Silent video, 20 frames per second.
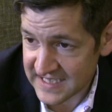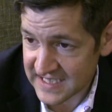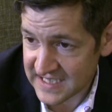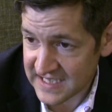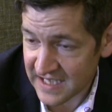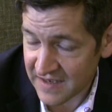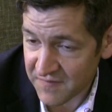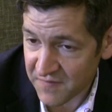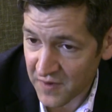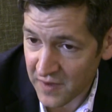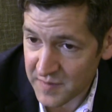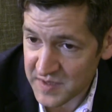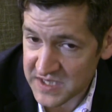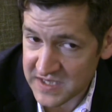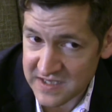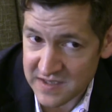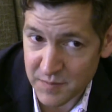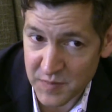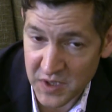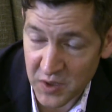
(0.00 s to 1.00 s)
is that
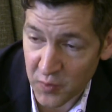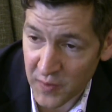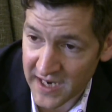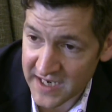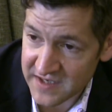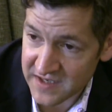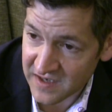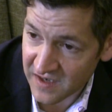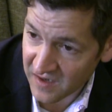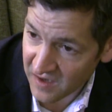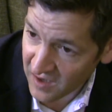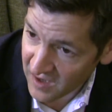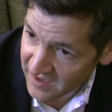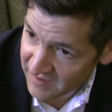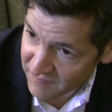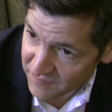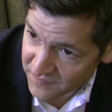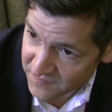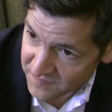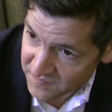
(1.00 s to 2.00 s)
pharmacists have been granted a lot
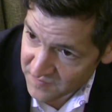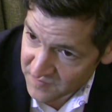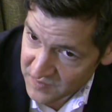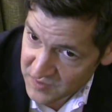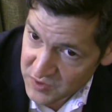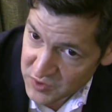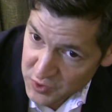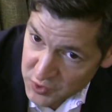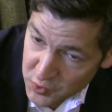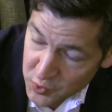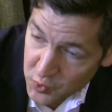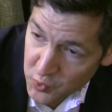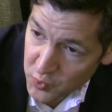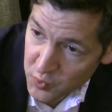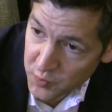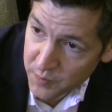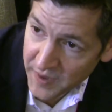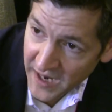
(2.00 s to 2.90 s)
of new